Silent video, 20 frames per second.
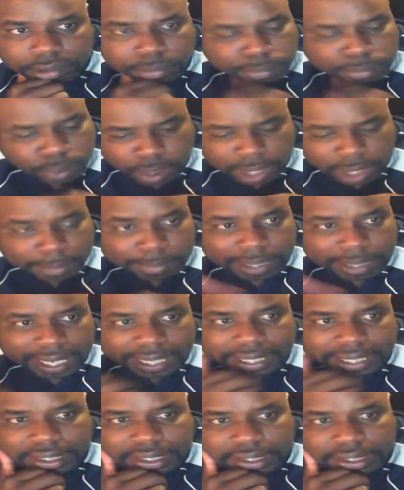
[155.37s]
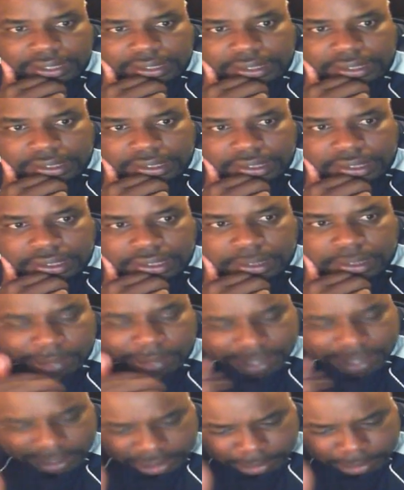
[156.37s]
point blank
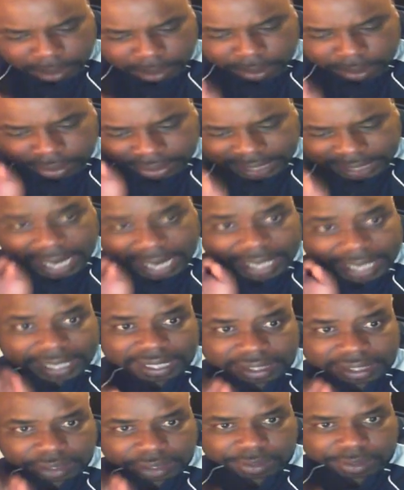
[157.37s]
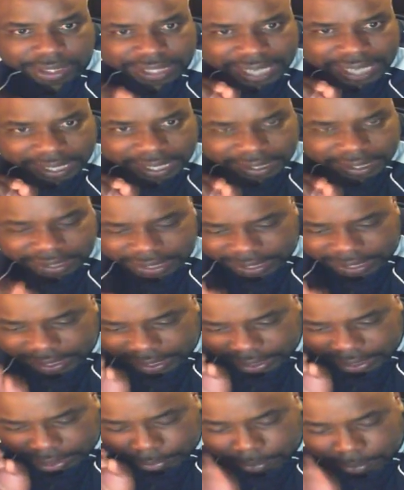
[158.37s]
because the most high is the creator
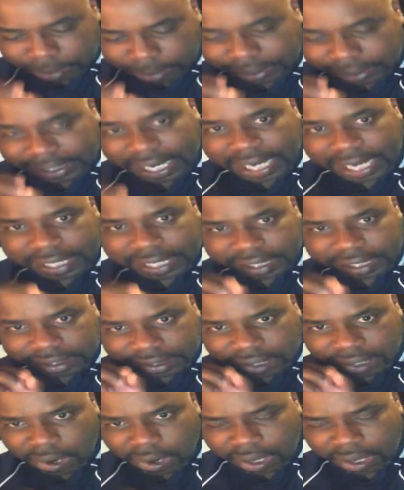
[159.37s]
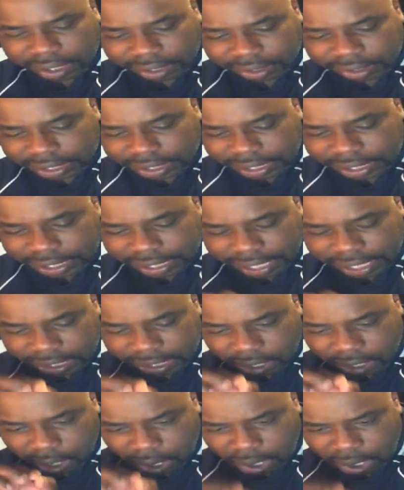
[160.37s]
the most high is the author and
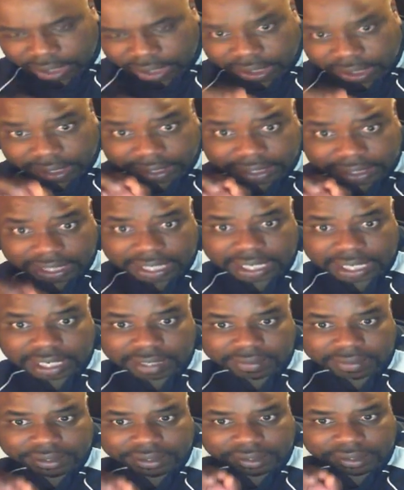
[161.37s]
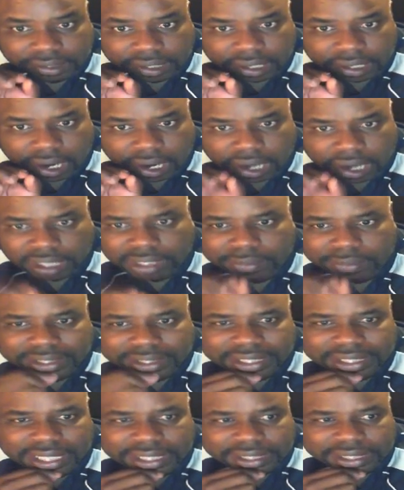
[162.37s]
the author gives
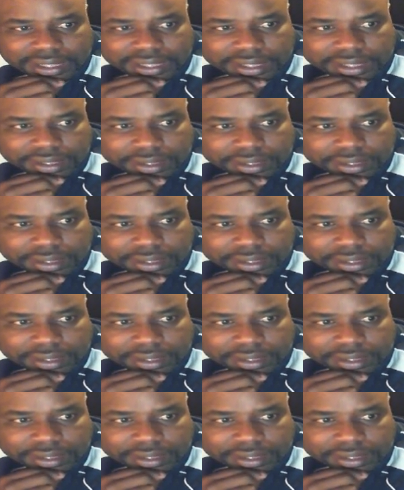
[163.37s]
authorization